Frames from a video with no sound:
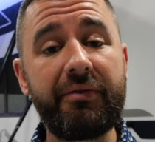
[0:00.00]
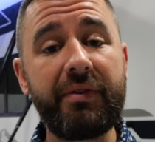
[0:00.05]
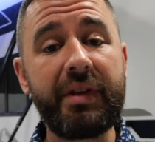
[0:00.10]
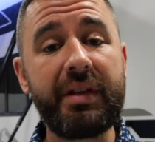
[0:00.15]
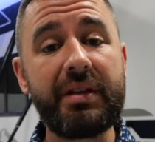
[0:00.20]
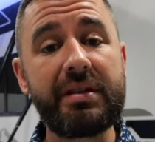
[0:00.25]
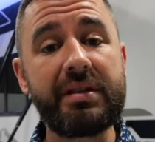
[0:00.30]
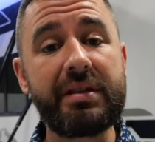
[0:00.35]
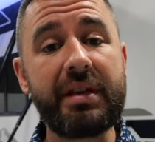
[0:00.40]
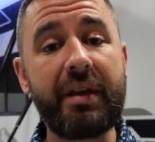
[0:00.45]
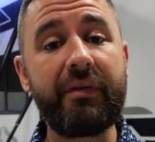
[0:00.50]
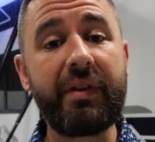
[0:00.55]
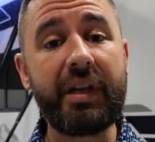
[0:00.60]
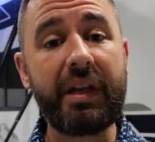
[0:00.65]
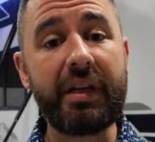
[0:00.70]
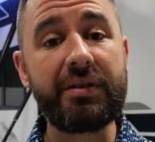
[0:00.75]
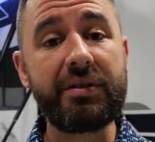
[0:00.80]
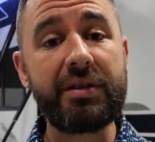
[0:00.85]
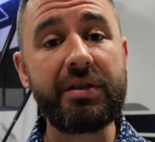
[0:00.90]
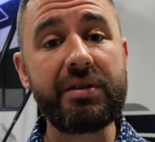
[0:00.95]
feet,
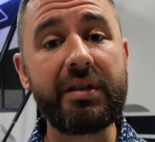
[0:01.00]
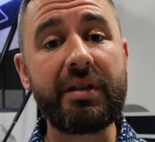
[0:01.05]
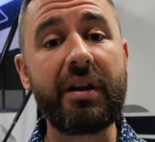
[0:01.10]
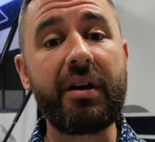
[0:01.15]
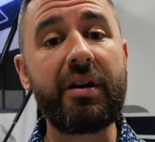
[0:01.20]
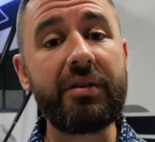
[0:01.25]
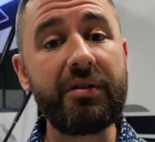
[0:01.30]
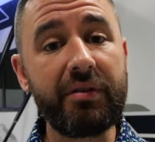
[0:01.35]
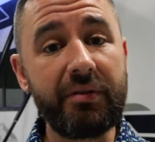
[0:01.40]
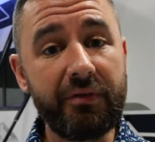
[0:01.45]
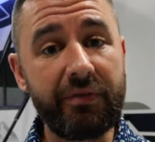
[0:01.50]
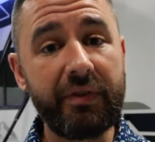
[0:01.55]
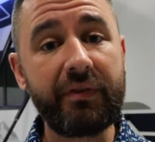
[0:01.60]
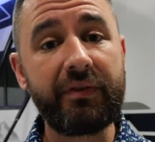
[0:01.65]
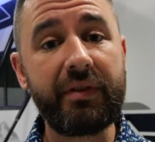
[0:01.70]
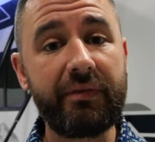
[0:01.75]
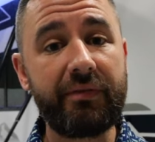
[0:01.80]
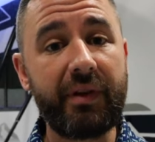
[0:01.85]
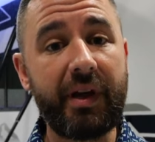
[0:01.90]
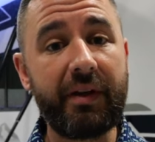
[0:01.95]
7 inches, and under
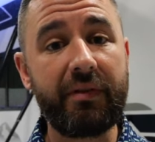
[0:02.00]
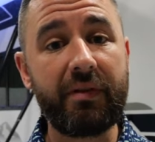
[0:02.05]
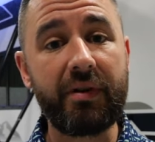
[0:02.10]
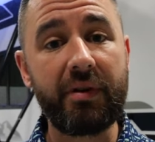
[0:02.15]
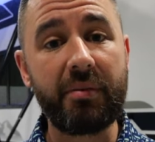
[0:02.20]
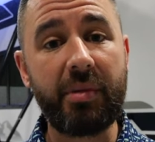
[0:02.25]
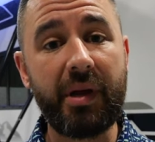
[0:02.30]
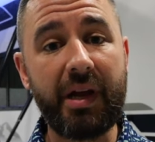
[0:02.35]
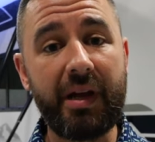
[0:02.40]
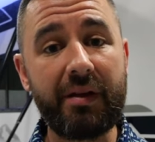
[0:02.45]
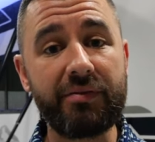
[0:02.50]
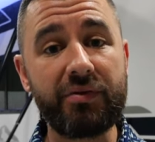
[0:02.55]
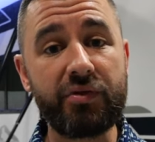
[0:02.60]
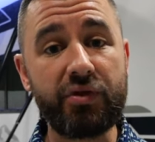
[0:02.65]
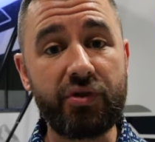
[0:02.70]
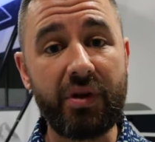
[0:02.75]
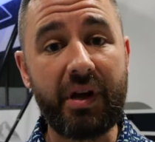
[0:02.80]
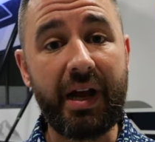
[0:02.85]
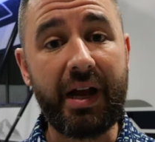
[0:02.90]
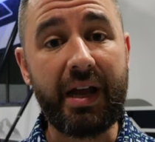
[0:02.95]
5,500 pounds
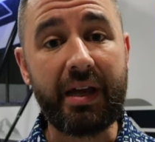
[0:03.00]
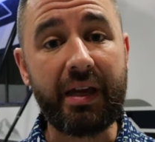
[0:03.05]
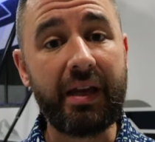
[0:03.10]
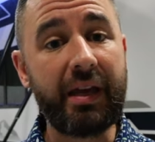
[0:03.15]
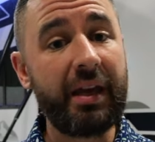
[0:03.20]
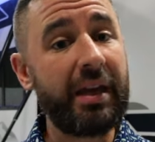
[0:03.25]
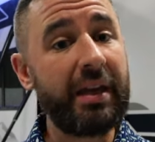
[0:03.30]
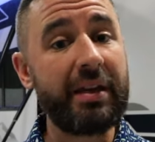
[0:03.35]
dry.